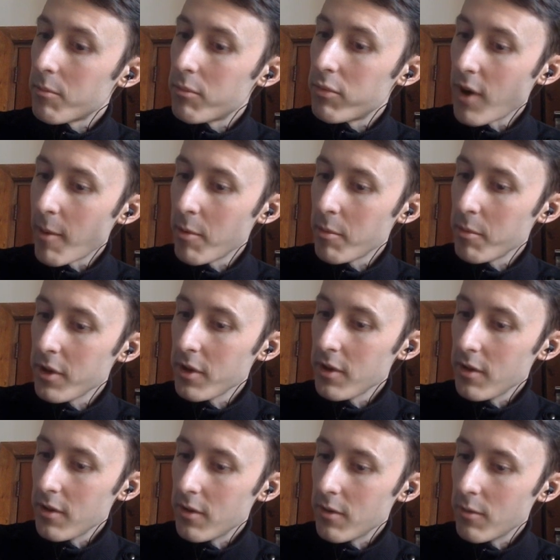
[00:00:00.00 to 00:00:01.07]

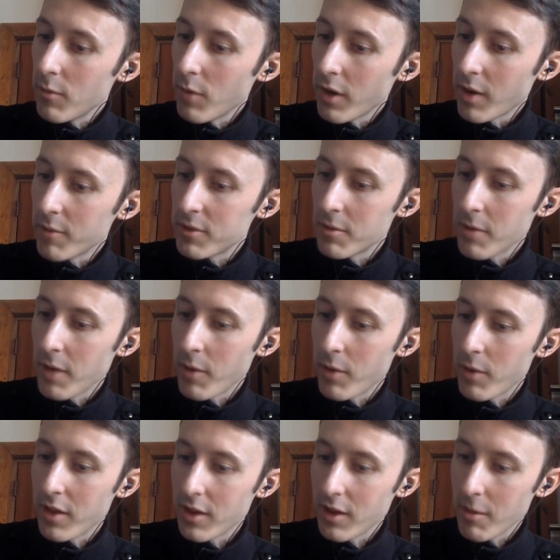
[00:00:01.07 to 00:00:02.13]
probably what comes to mind
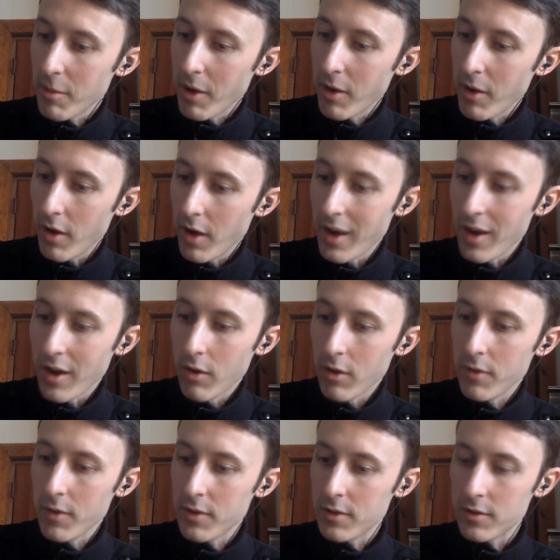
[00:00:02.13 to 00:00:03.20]
when I think about
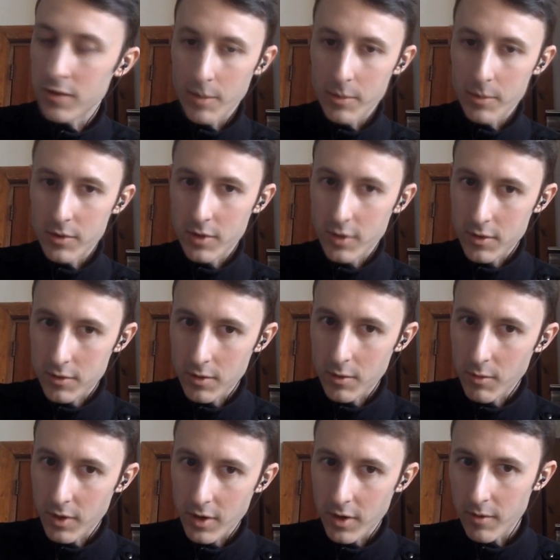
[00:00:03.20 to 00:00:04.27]
all of these examples in
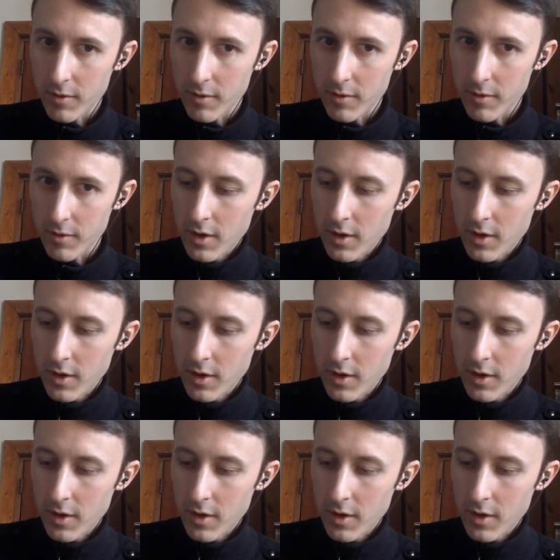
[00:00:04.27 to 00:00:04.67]
history where kind of